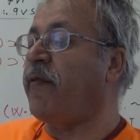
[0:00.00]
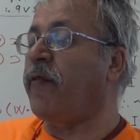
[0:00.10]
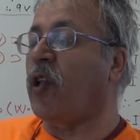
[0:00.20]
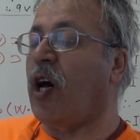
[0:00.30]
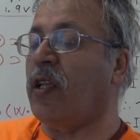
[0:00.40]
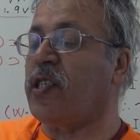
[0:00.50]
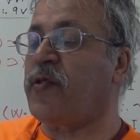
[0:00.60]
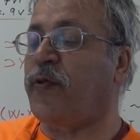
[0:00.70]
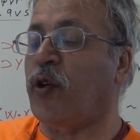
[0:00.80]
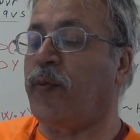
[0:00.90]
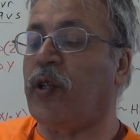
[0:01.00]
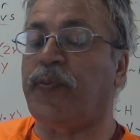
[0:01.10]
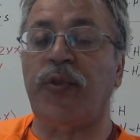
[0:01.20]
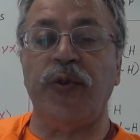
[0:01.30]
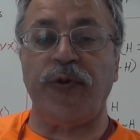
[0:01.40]
a flawless formal
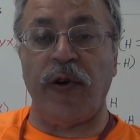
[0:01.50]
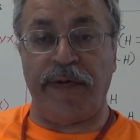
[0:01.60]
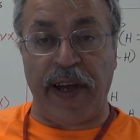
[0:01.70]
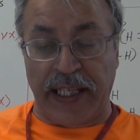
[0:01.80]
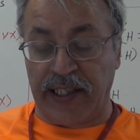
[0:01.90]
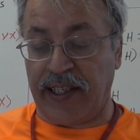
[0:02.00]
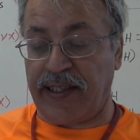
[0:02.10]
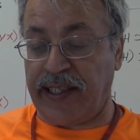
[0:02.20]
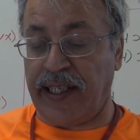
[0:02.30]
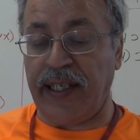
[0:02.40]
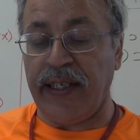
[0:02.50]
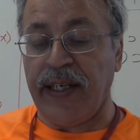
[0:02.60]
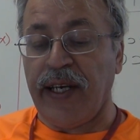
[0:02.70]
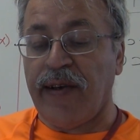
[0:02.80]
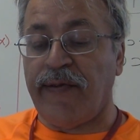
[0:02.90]
proof of validity
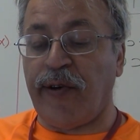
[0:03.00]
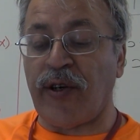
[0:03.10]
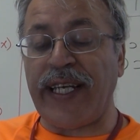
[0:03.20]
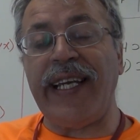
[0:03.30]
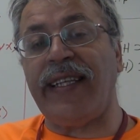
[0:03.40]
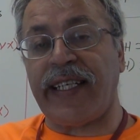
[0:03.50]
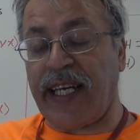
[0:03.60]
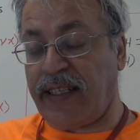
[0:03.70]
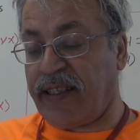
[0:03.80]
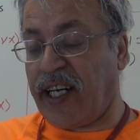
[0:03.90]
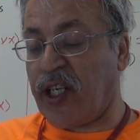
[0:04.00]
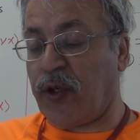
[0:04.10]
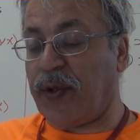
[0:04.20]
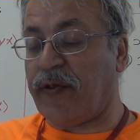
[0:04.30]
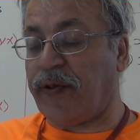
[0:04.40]
for the indicated
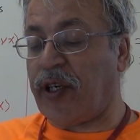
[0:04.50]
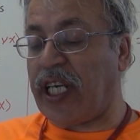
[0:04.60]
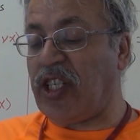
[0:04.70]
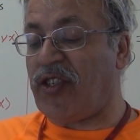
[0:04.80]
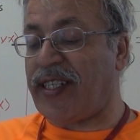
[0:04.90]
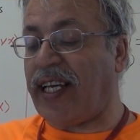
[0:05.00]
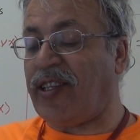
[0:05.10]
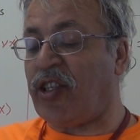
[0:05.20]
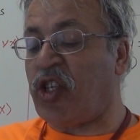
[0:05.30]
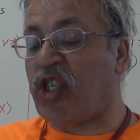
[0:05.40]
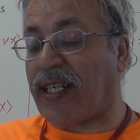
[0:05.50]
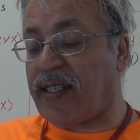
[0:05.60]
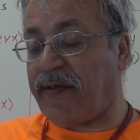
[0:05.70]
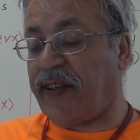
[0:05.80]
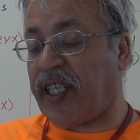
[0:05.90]
argument. For each state, the
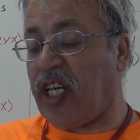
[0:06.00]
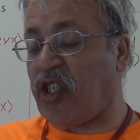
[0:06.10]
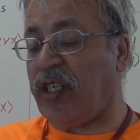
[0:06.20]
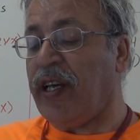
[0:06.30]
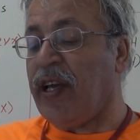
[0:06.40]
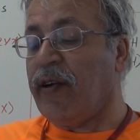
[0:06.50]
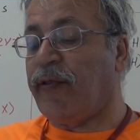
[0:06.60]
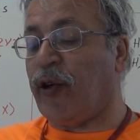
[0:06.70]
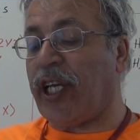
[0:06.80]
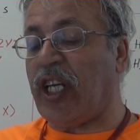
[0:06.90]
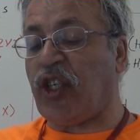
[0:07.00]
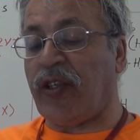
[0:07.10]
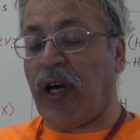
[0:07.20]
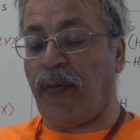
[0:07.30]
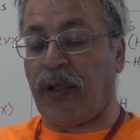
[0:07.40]
justification for each
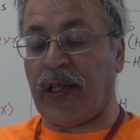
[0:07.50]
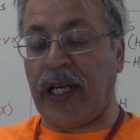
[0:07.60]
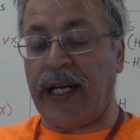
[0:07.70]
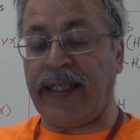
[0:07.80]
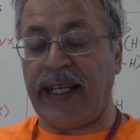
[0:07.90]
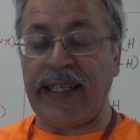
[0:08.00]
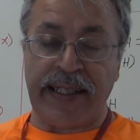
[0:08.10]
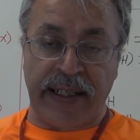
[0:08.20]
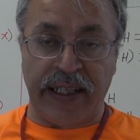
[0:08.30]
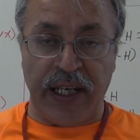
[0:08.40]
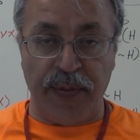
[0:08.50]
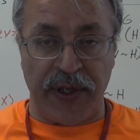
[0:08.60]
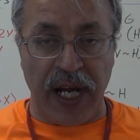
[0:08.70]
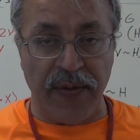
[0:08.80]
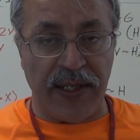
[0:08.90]
number line that is not a
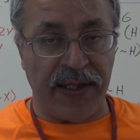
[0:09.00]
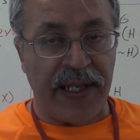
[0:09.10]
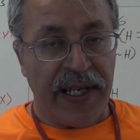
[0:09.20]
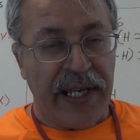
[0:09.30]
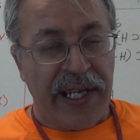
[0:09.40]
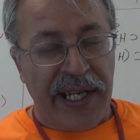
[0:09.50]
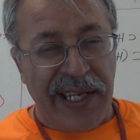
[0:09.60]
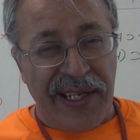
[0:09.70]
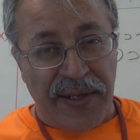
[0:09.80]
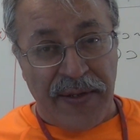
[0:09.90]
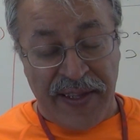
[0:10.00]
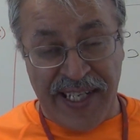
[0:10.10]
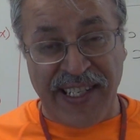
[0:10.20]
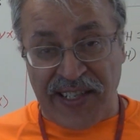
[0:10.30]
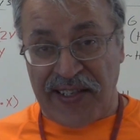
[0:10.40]
premise.
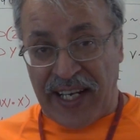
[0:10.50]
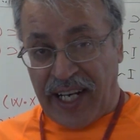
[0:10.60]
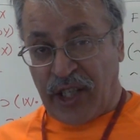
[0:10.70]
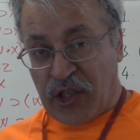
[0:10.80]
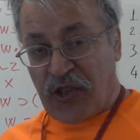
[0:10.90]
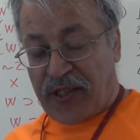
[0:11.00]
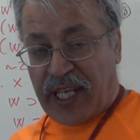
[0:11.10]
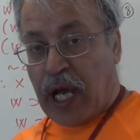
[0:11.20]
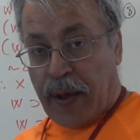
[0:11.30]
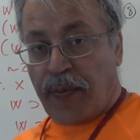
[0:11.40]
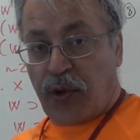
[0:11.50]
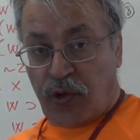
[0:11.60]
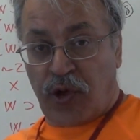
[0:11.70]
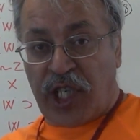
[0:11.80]
This is another step to